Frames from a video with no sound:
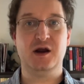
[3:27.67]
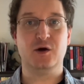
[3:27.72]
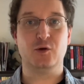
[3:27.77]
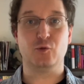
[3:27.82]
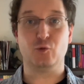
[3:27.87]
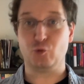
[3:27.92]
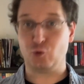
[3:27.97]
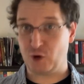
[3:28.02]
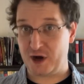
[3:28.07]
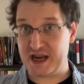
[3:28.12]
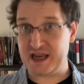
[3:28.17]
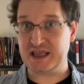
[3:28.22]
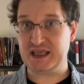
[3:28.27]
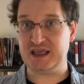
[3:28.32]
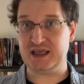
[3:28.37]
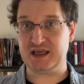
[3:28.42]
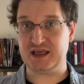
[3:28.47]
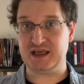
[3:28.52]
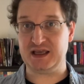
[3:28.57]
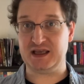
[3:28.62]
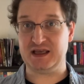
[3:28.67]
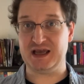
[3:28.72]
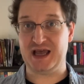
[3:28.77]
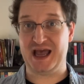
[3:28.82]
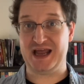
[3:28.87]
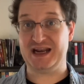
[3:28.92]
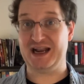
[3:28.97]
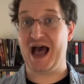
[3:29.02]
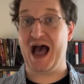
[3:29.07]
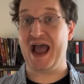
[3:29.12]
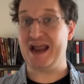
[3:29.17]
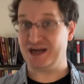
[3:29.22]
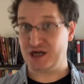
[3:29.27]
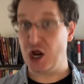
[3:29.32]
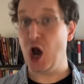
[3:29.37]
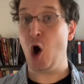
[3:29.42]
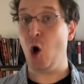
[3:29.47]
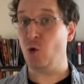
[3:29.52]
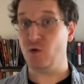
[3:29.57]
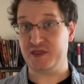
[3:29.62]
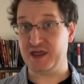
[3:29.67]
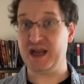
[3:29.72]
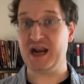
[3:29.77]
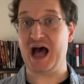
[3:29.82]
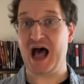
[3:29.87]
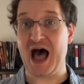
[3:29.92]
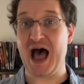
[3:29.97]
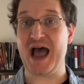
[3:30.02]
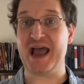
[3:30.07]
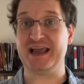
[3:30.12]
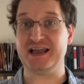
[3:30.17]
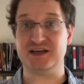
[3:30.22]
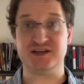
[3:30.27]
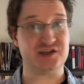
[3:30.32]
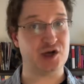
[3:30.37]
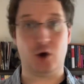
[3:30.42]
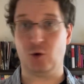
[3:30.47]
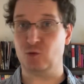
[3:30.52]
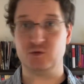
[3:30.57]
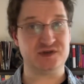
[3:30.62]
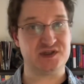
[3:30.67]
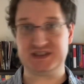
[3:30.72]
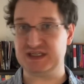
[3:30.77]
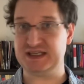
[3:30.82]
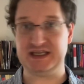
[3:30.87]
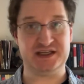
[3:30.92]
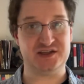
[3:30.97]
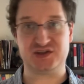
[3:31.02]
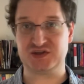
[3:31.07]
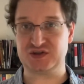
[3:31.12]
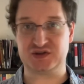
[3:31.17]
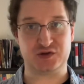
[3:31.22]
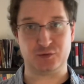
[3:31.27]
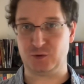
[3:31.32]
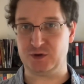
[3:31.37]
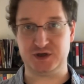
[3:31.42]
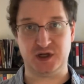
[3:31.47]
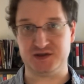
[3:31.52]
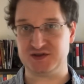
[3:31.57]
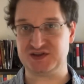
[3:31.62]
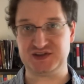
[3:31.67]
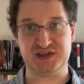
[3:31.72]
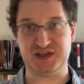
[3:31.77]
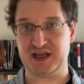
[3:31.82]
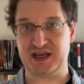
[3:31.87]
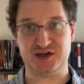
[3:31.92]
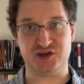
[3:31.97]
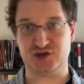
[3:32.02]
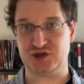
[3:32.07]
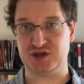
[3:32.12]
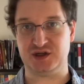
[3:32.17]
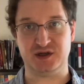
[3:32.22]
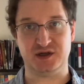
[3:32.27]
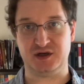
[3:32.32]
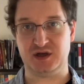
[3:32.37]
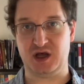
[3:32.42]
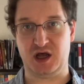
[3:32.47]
Reiki, and I know that I don't teach the renunciation